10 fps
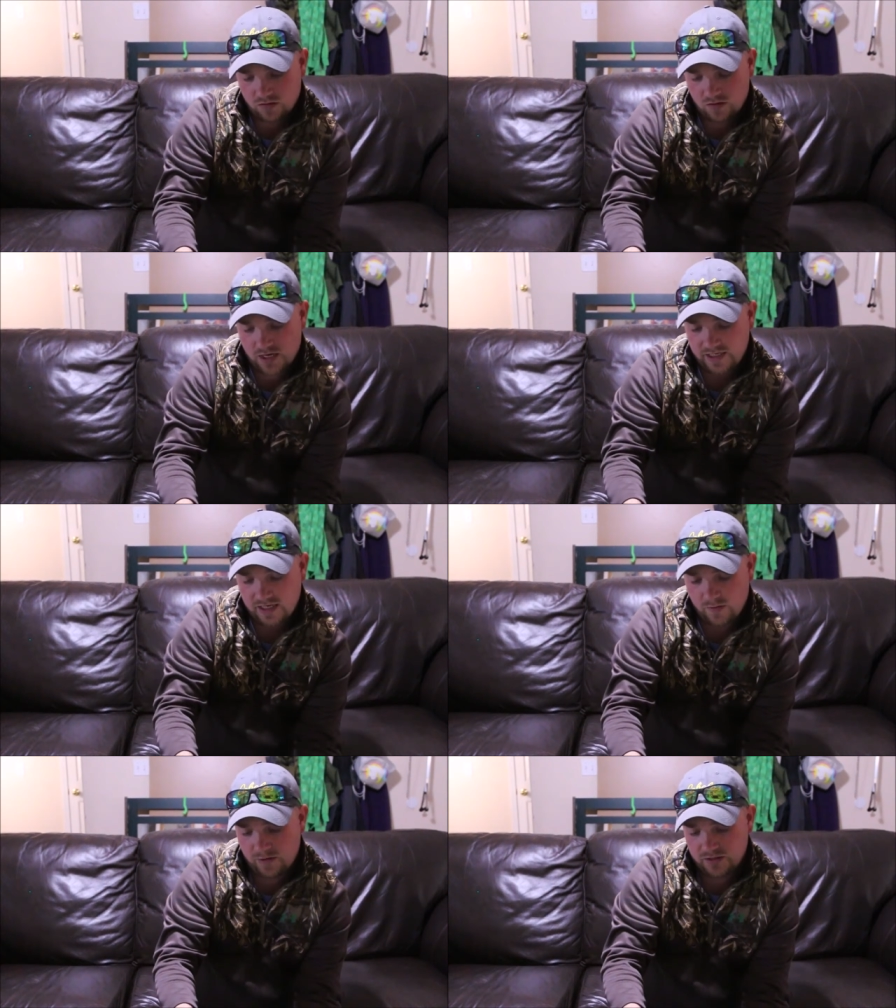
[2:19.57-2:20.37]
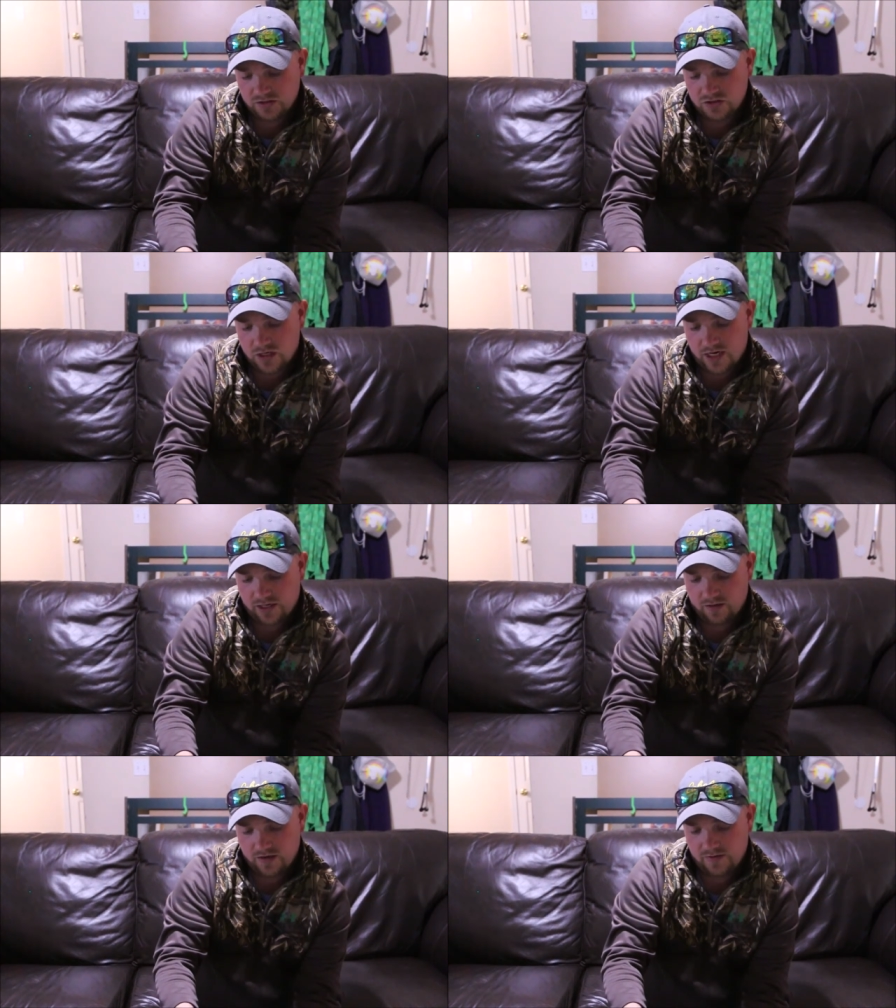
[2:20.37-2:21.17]
I can't wait to try
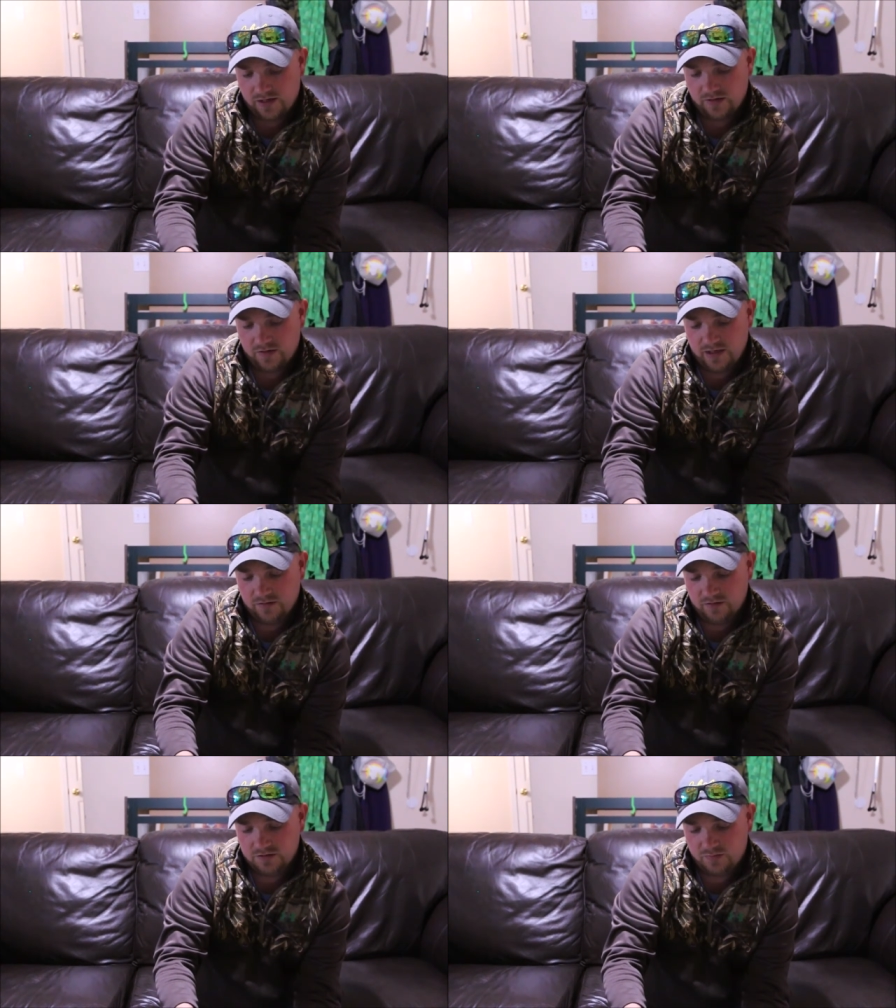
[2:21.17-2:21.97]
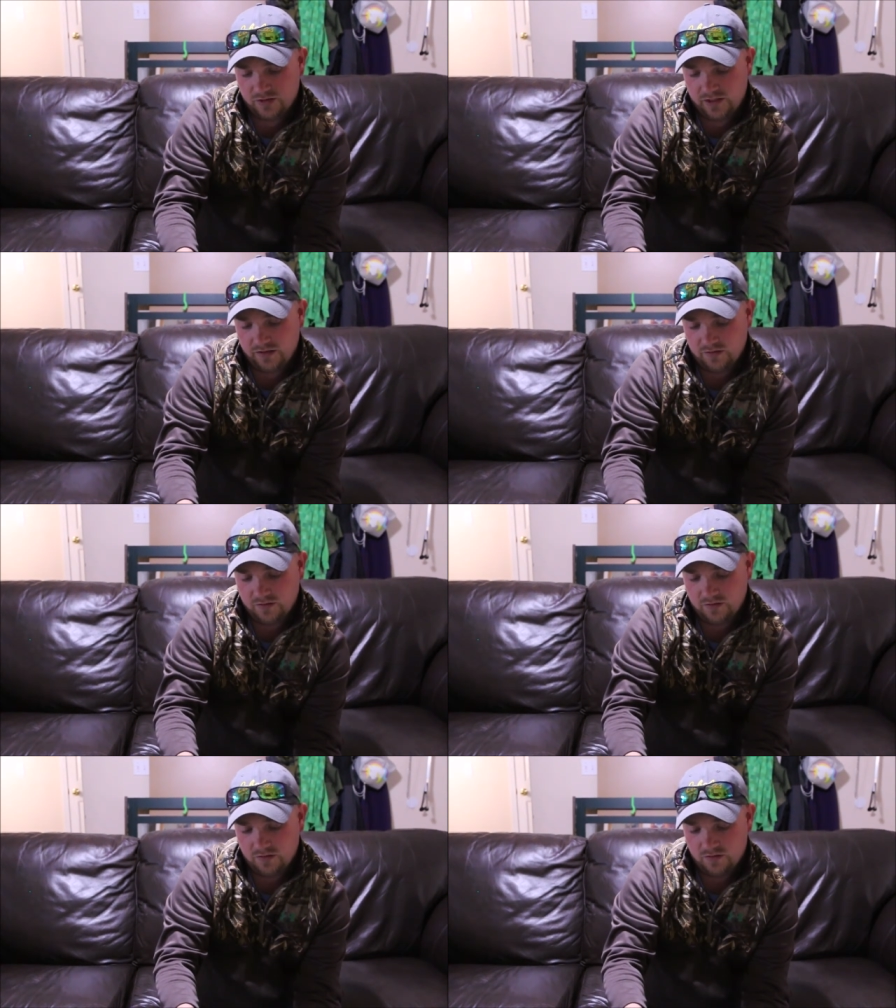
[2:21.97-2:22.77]
it. I mean, it looks pretty
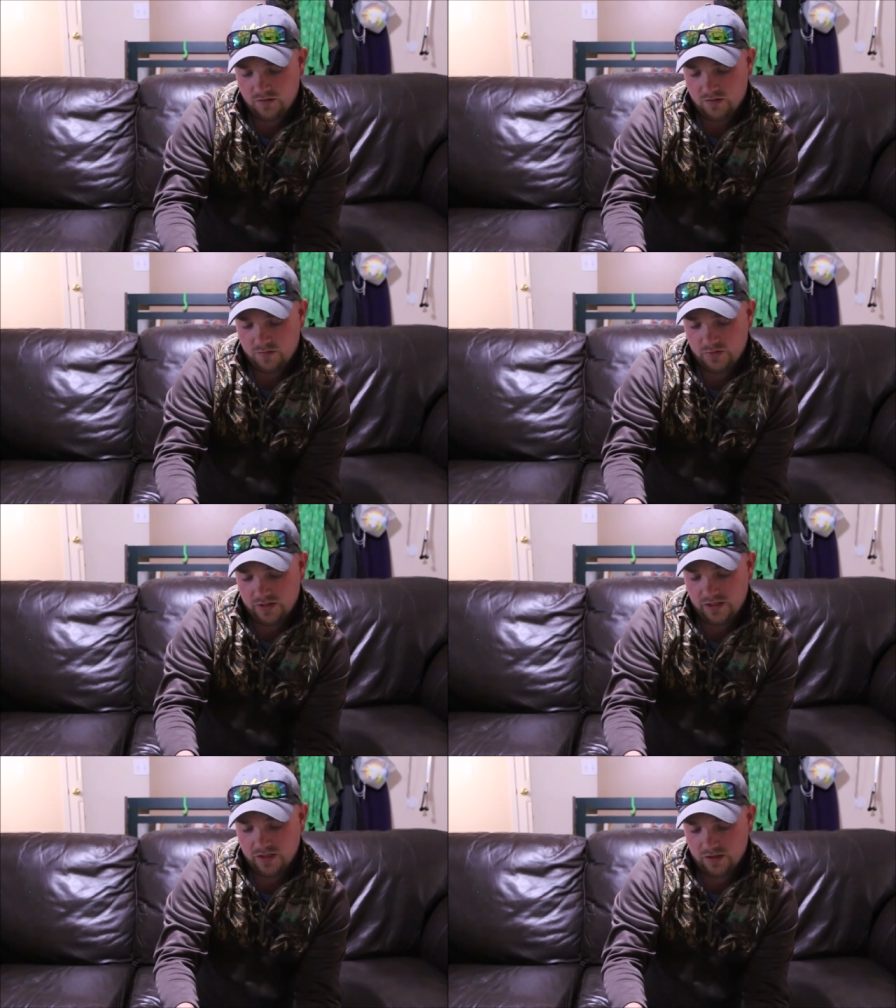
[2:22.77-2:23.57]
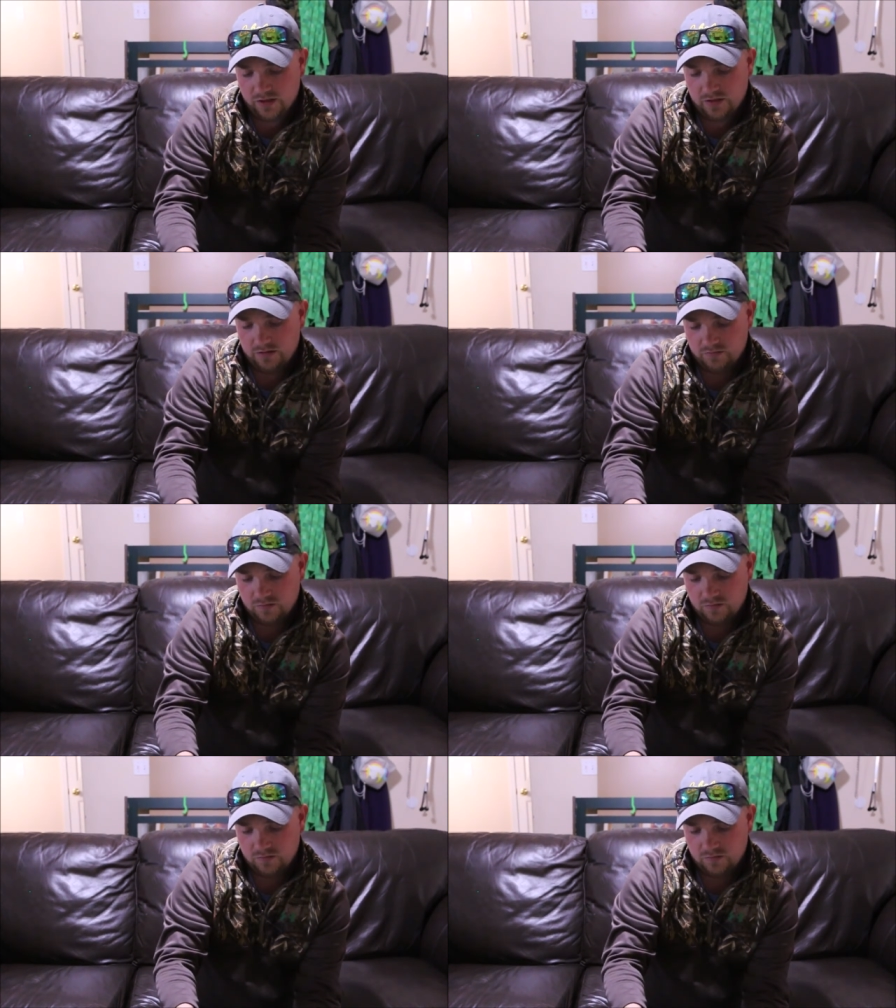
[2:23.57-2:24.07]
good.